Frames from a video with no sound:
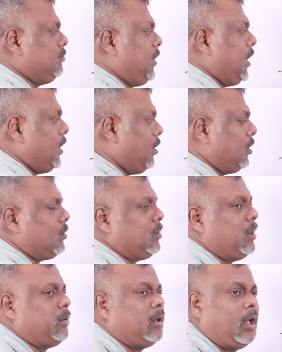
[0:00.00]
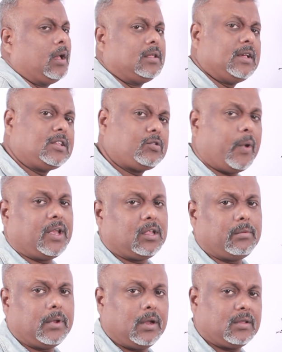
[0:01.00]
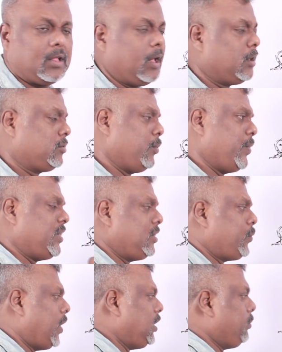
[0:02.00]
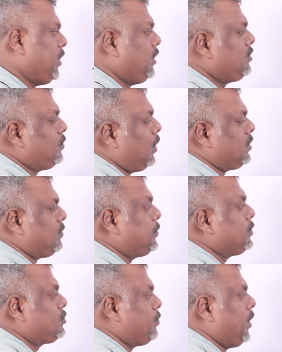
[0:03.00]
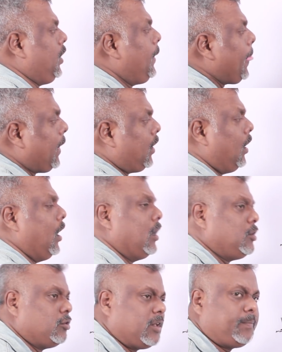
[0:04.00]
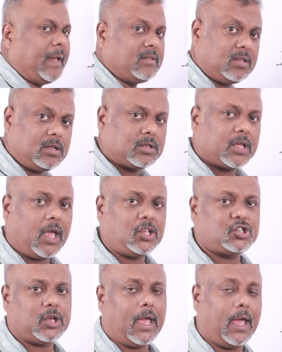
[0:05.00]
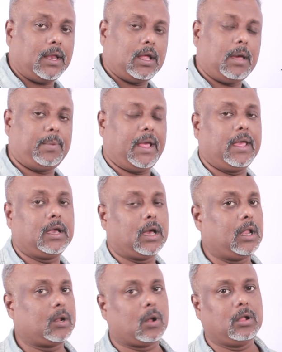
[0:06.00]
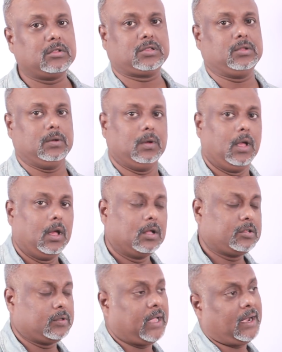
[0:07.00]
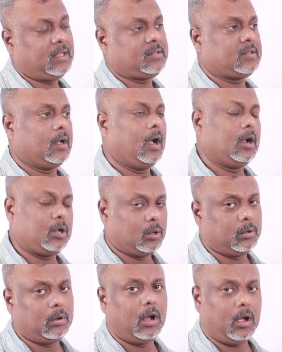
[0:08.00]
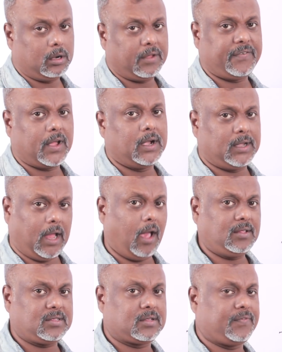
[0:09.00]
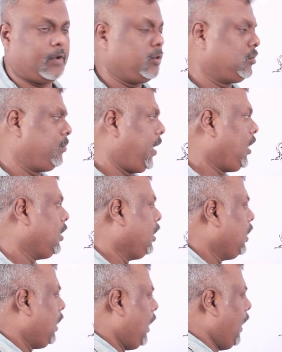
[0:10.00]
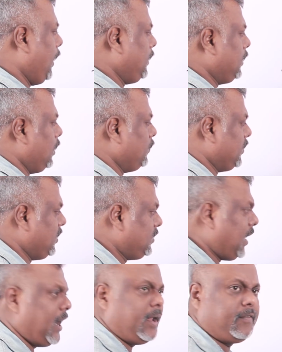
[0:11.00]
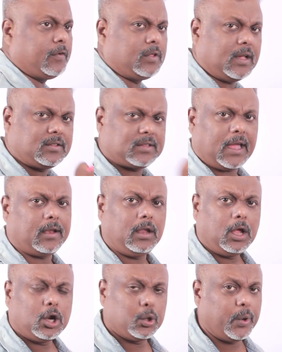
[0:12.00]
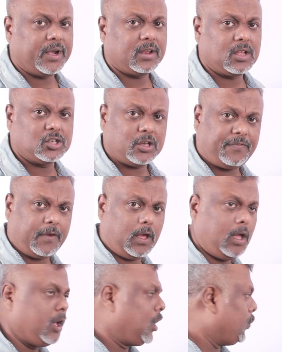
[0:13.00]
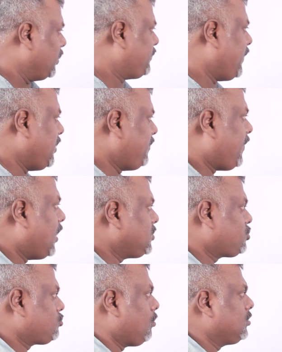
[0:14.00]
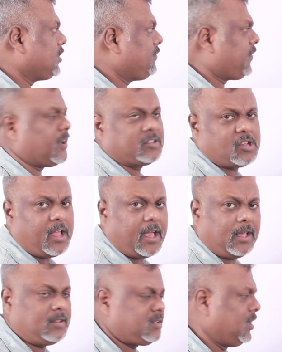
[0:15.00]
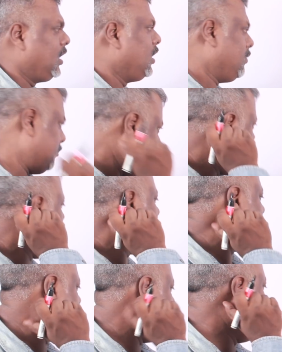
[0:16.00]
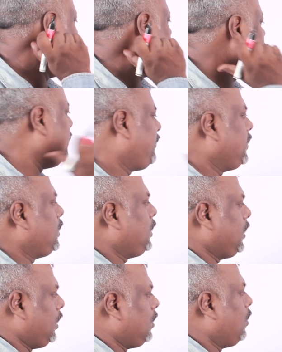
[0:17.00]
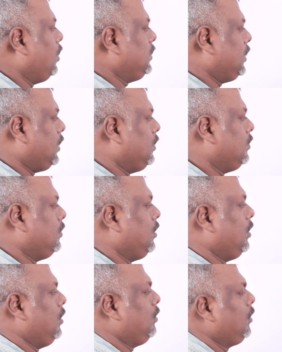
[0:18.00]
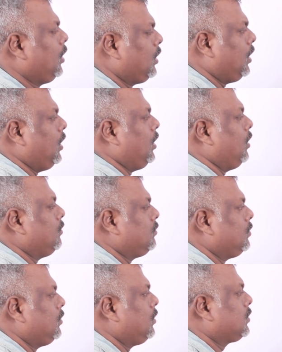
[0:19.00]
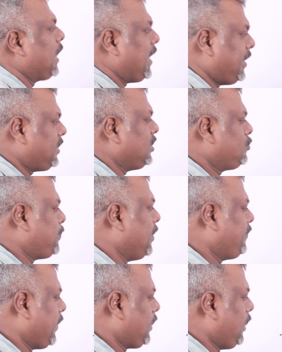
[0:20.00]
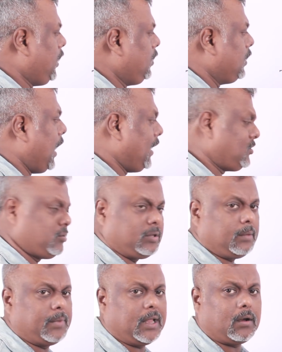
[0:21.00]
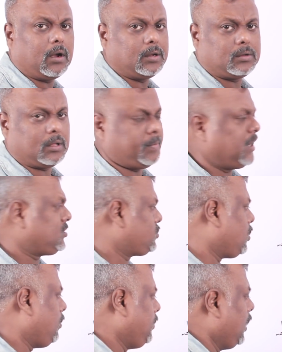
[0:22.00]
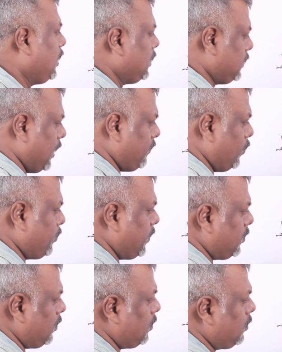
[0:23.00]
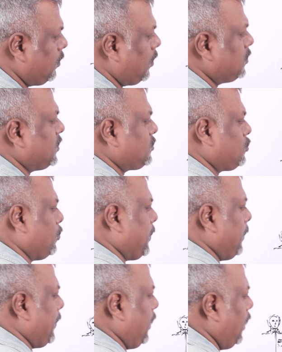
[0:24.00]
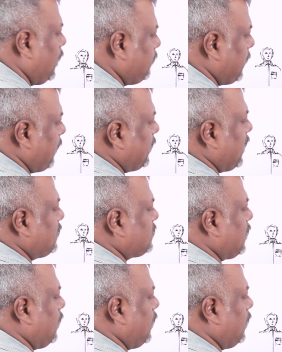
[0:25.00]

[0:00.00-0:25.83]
may allot only just 20 minutes. So within 20 minutes you are supposed to be using pencil sketch and applying color also. So that is a too difficult task for you to make, and within that, if you just can do it in a jiffy with very fast strokes and fast lines, making the definitely all the characters perfectly as suitable according to the bus stop. There would be not just two people, maybe there